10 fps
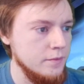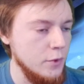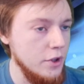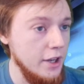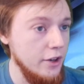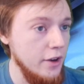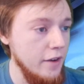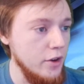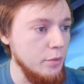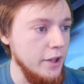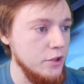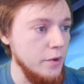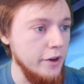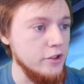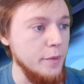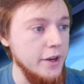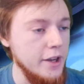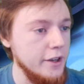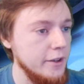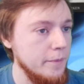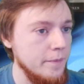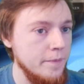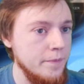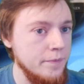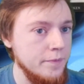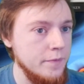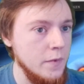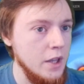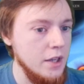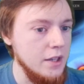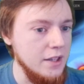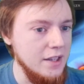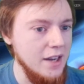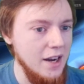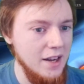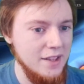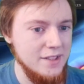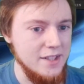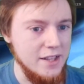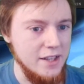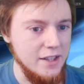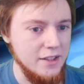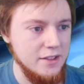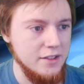Good thing I don't have any Planeswalkers in my deck. Gonti.